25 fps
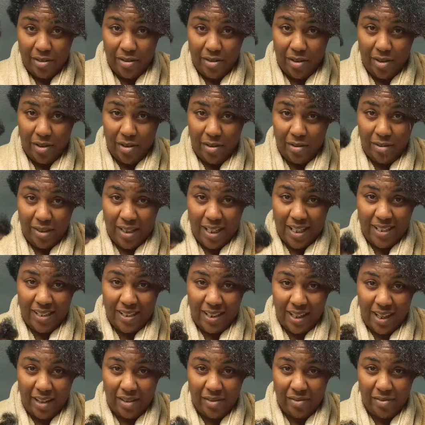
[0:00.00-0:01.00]
So
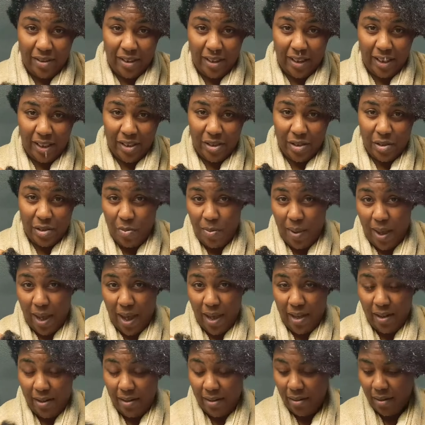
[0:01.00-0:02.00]
that's not really too
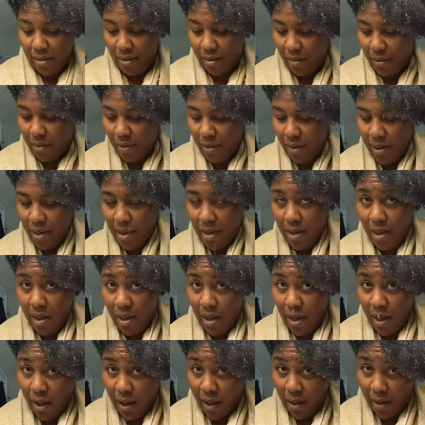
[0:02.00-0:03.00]
bad. So
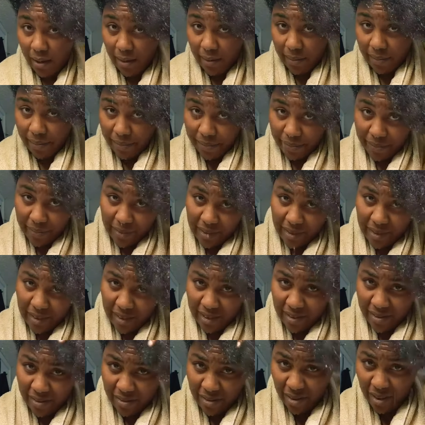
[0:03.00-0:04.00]
um,
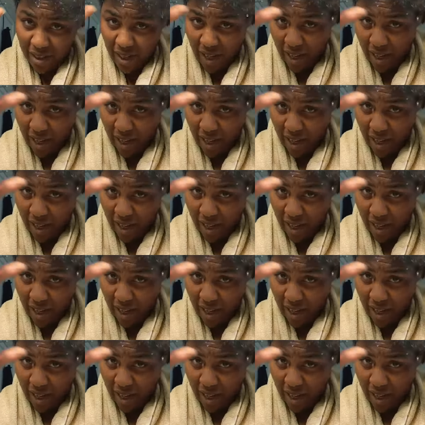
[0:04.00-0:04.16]
for